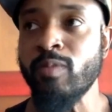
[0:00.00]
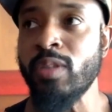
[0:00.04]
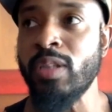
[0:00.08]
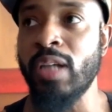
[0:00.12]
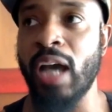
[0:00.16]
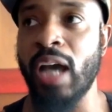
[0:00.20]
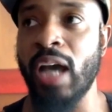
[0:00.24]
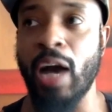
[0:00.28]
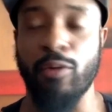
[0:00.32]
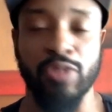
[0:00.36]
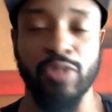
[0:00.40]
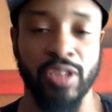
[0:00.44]

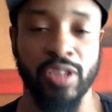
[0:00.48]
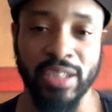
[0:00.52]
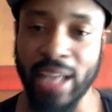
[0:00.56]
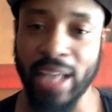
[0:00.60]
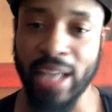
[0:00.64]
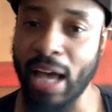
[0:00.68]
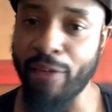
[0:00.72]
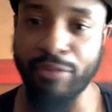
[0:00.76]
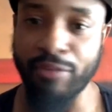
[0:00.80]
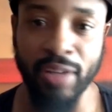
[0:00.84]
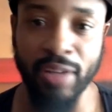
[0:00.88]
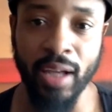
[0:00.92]
I was just
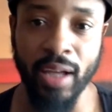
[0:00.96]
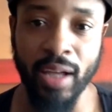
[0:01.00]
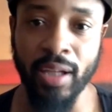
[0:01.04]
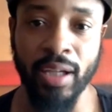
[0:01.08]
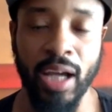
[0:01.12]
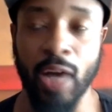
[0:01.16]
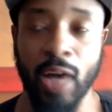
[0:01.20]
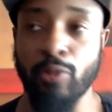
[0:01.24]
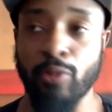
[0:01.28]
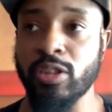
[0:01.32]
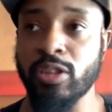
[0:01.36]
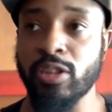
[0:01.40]
athletic.
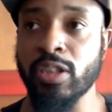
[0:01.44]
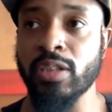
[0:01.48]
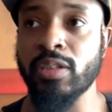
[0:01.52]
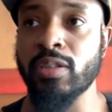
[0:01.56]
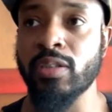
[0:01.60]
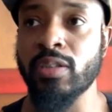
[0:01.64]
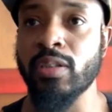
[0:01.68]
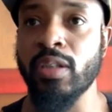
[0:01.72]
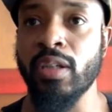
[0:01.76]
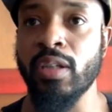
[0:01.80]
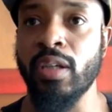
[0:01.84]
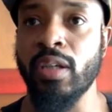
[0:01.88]
I was
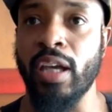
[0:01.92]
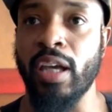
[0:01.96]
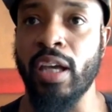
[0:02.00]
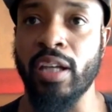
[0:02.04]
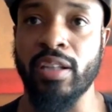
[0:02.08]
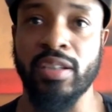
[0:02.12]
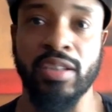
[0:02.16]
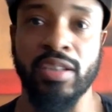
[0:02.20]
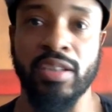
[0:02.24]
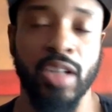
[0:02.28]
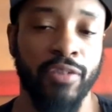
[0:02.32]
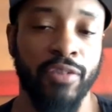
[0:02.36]
just,
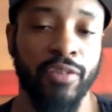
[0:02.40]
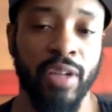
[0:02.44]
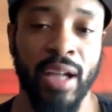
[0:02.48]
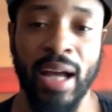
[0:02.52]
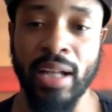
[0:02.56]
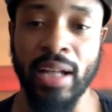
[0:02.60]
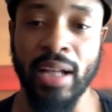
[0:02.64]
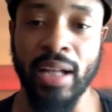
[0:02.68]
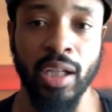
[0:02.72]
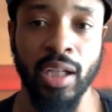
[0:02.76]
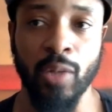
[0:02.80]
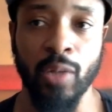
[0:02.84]
stuff that
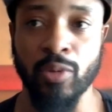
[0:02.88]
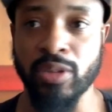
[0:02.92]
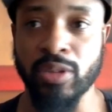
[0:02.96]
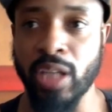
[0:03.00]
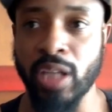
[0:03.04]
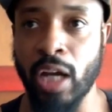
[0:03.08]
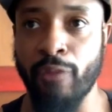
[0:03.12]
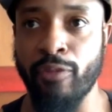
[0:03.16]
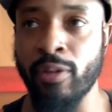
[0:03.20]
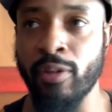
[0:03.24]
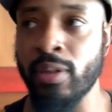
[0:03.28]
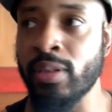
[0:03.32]
I did was
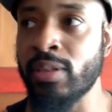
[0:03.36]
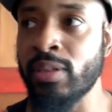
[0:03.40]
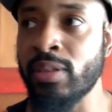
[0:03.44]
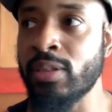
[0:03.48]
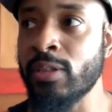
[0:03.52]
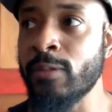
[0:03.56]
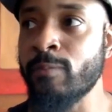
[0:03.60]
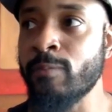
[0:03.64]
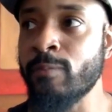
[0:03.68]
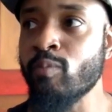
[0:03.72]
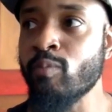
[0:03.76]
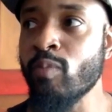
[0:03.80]
effortless.
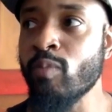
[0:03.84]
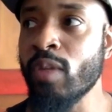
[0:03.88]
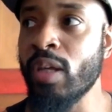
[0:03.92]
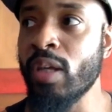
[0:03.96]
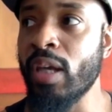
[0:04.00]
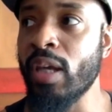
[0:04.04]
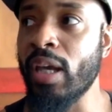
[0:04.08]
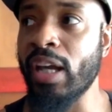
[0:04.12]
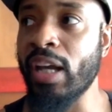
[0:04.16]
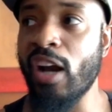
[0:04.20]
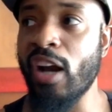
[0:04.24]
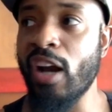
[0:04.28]

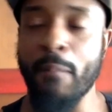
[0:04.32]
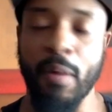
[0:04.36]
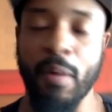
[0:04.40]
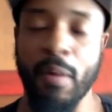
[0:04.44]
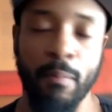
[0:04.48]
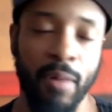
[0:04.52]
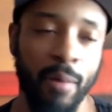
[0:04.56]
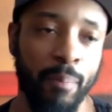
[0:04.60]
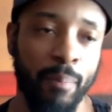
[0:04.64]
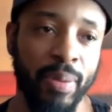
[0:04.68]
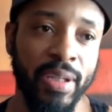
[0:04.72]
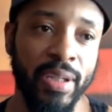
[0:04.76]
And I
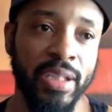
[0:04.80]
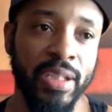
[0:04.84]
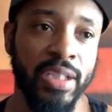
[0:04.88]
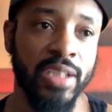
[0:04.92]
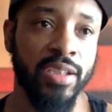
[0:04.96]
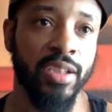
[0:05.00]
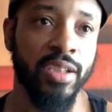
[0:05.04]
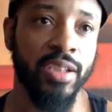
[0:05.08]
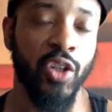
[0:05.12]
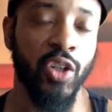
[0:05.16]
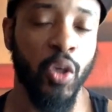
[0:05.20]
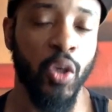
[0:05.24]
remember my PE
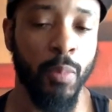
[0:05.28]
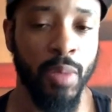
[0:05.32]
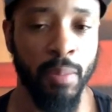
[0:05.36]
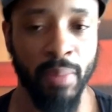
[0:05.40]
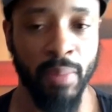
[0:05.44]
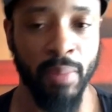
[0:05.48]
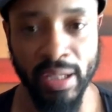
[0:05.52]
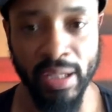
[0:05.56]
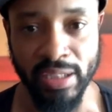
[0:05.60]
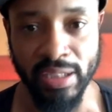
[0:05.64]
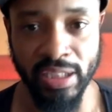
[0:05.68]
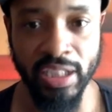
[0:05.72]
teacher told me,
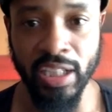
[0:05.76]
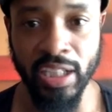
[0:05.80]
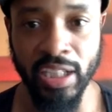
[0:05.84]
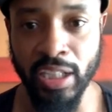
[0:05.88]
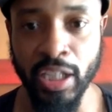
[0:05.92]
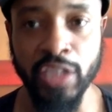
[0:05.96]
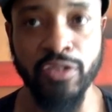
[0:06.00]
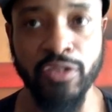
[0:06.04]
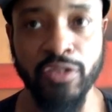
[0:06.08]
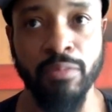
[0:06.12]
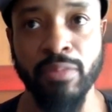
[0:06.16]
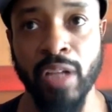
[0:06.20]
man, 10
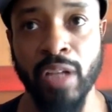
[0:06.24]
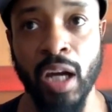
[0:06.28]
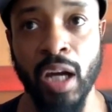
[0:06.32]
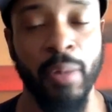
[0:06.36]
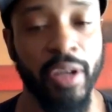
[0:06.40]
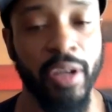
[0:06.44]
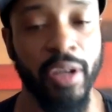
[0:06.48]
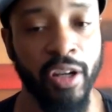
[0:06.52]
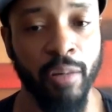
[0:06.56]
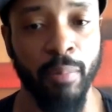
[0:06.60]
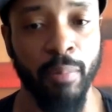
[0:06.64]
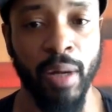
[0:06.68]
years from now, I'm gonna
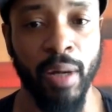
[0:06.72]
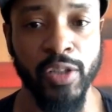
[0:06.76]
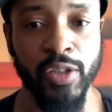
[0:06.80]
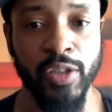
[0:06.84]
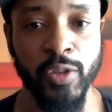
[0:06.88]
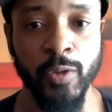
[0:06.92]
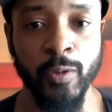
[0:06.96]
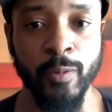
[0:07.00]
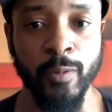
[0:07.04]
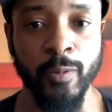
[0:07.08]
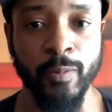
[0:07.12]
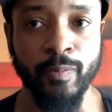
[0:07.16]
hear about you.
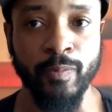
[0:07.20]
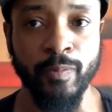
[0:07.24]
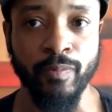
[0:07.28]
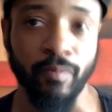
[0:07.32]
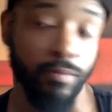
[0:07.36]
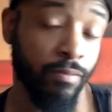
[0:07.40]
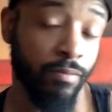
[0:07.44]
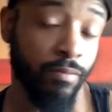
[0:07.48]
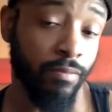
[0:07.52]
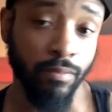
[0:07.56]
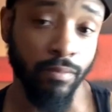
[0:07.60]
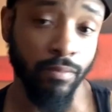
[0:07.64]

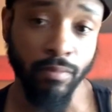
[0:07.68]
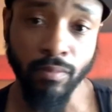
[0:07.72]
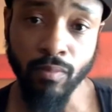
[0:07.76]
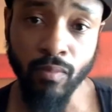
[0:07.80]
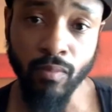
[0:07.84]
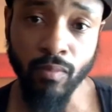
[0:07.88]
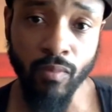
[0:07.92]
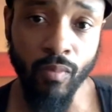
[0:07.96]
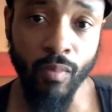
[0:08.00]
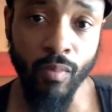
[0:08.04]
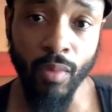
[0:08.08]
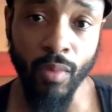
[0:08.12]

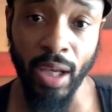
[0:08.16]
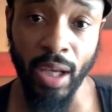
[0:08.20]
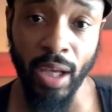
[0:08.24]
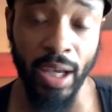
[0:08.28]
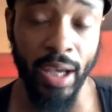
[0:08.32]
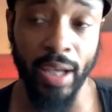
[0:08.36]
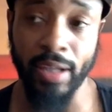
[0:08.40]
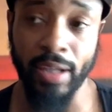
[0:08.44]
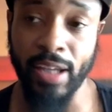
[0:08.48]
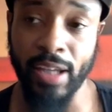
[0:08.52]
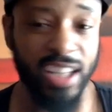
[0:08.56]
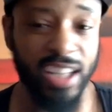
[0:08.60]

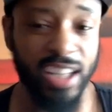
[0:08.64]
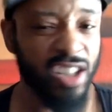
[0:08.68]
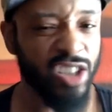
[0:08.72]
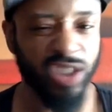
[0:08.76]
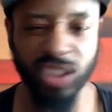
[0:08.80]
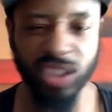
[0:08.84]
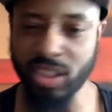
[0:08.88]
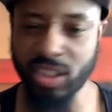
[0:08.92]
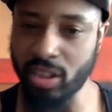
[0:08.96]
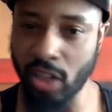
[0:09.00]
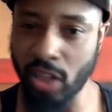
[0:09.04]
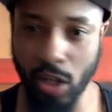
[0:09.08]
And it
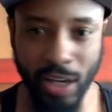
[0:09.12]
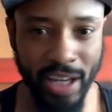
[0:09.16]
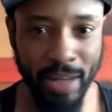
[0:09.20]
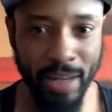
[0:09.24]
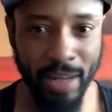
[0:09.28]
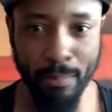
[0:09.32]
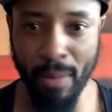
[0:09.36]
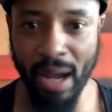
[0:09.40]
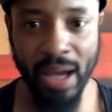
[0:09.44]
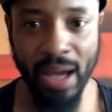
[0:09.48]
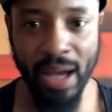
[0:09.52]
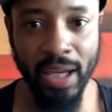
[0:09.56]
stayed in
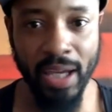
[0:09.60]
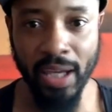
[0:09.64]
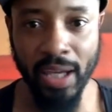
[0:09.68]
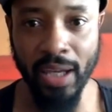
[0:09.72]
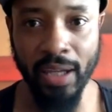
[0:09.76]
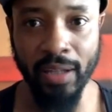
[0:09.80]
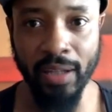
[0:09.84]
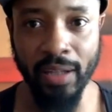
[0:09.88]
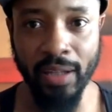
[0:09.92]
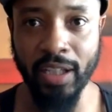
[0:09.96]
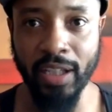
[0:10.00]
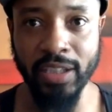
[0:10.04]
my head
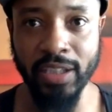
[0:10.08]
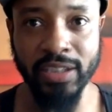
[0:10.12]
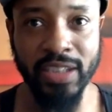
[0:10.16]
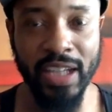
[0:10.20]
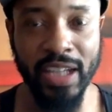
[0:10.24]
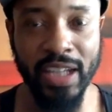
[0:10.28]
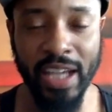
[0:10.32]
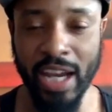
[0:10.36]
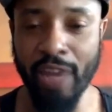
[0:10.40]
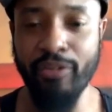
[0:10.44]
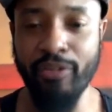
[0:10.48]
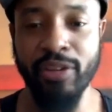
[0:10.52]
because
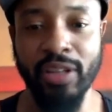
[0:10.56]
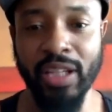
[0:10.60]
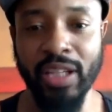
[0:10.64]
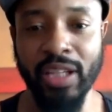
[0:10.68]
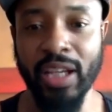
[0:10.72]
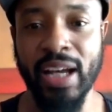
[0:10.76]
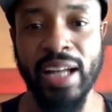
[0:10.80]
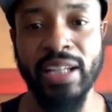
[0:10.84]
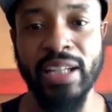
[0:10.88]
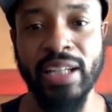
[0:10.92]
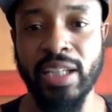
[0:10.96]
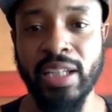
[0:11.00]
everything
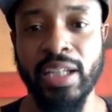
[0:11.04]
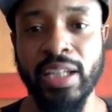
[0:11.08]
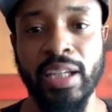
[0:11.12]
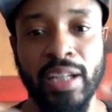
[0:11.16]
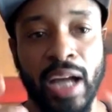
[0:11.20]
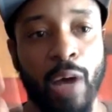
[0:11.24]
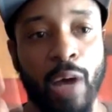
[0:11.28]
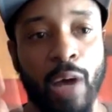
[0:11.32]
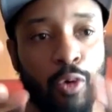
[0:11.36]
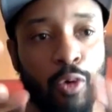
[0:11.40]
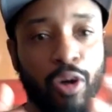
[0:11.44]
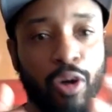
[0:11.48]
I did,
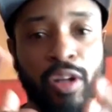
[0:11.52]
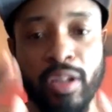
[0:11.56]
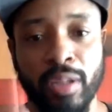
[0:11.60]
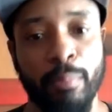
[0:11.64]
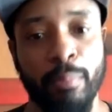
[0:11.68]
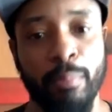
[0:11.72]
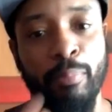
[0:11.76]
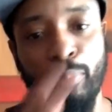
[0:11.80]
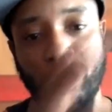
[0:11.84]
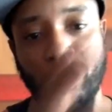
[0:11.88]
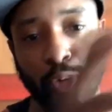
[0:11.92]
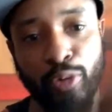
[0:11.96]
I wanted to
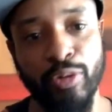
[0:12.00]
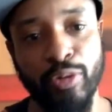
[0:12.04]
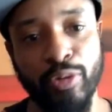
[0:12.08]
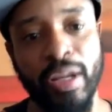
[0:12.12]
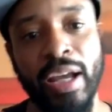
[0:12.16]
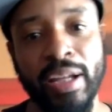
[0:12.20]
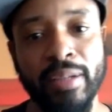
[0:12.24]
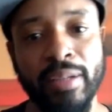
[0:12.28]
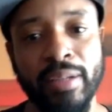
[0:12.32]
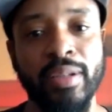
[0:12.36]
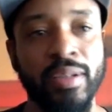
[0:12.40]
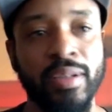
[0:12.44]
prove
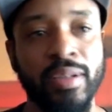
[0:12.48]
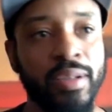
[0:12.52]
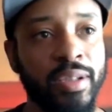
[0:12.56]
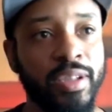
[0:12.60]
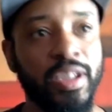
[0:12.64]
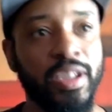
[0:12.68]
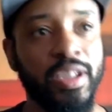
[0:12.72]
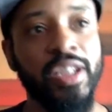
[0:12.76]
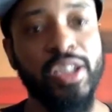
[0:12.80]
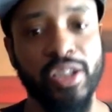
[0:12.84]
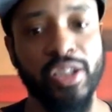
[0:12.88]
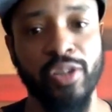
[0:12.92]
that
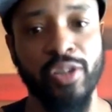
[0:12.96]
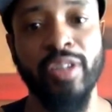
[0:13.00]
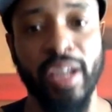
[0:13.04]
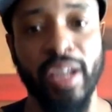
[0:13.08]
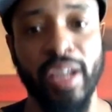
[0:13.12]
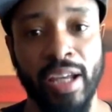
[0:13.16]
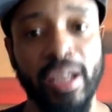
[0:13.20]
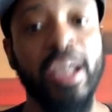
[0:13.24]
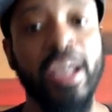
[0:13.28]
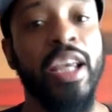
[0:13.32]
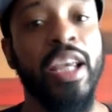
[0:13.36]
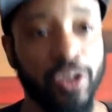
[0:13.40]
teacher
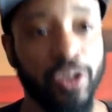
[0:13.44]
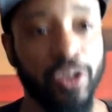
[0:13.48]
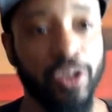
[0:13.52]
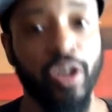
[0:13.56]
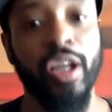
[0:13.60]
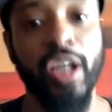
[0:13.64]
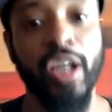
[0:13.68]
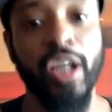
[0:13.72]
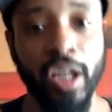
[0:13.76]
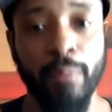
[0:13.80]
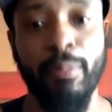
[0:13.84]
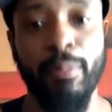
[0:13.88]
that he's going to
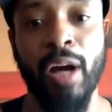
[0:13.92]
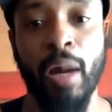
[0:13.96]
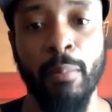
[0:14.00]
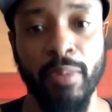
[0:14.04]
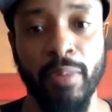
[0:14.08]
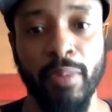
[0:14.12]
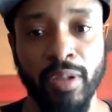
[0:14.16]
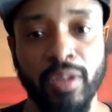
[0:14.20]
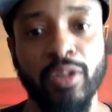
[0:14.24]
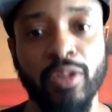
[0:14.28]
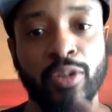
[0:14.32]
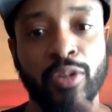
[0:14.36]
hear about
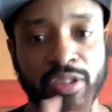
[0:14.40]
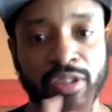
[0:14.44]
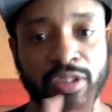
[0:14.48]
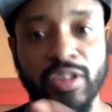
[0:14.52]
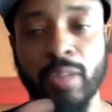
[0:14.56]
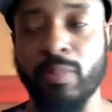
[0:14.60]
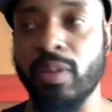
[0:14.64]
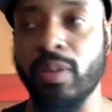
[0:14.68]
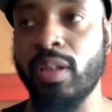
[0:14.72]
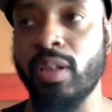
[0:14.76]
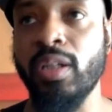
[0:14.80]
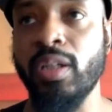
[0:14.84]
me doing
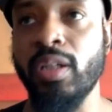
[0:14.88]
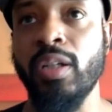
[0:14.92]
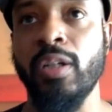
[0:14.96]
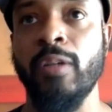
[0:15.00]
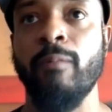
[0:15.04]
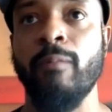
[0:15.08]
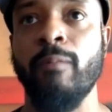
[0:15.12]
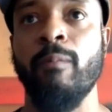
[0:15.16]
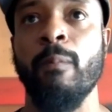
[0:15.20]
something good.